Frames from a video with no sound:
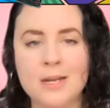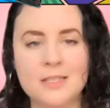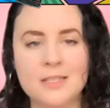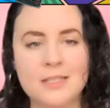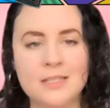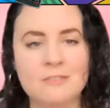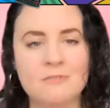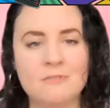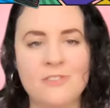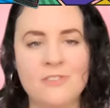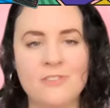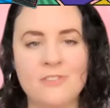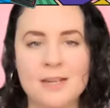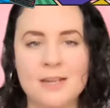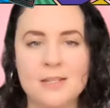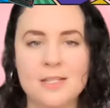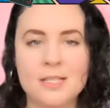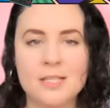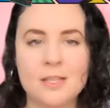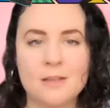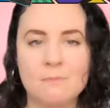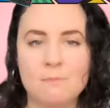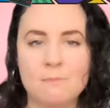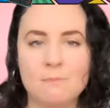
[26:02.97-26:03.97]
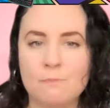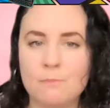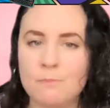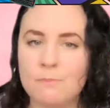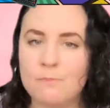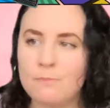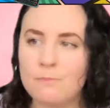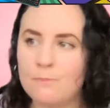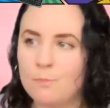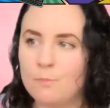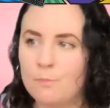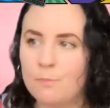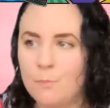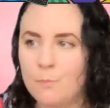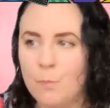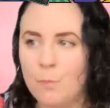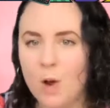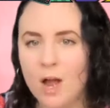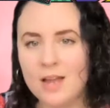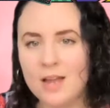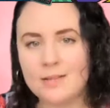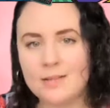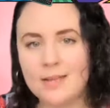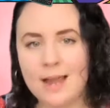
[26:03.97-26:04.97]
it doesn't fit into the
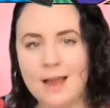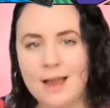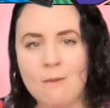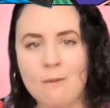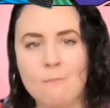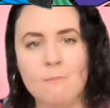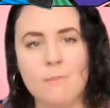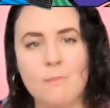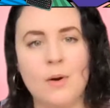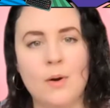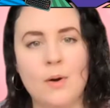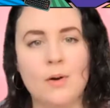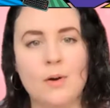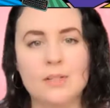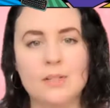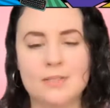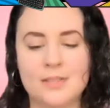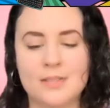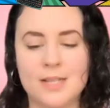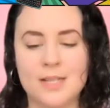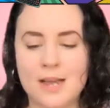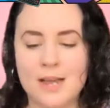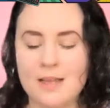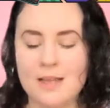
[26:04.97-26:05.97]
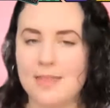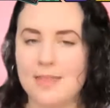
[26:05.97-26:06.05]
word count box.